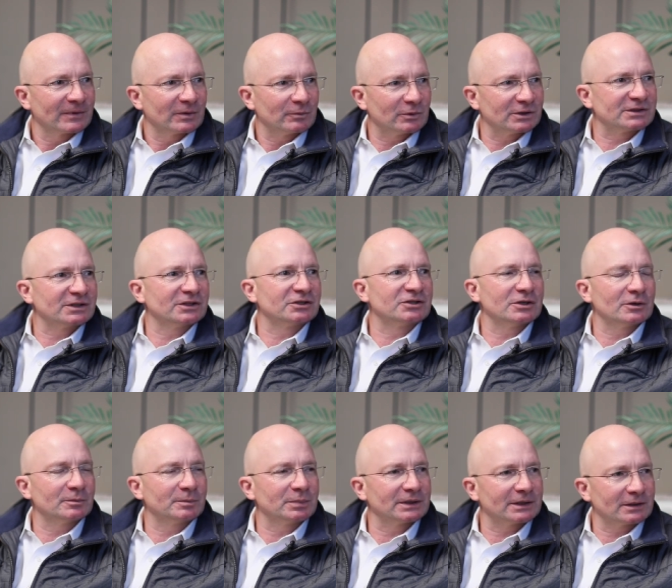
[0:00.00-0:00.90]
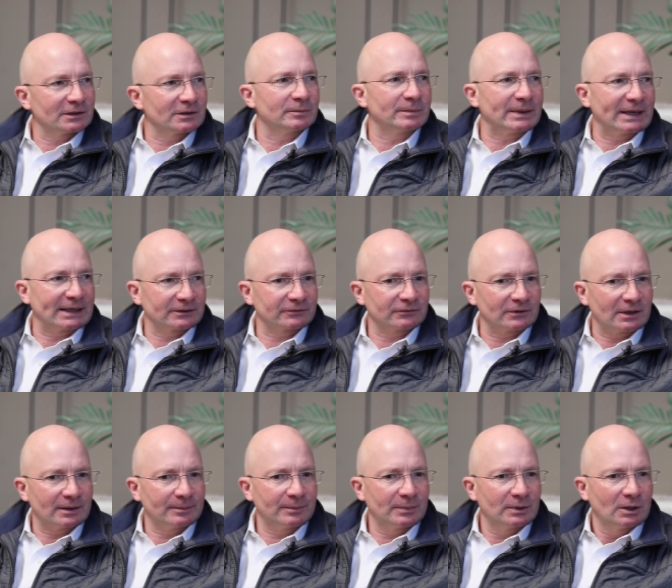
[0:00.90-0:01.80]
What's the geopolitical
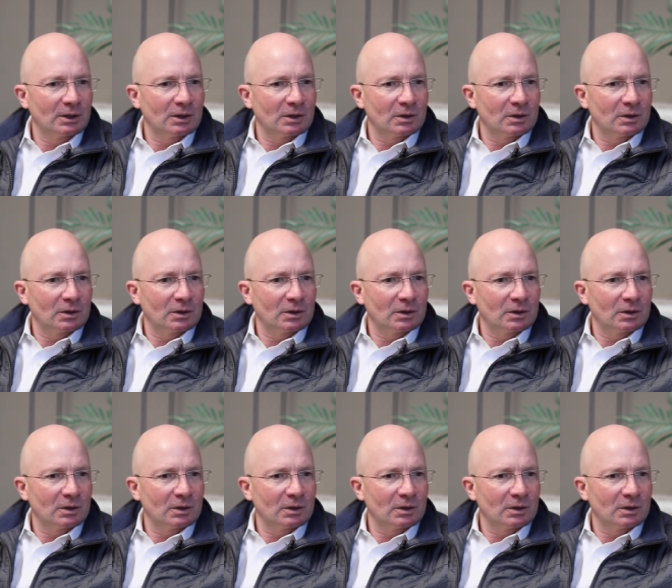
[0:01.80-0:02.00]
backdrop?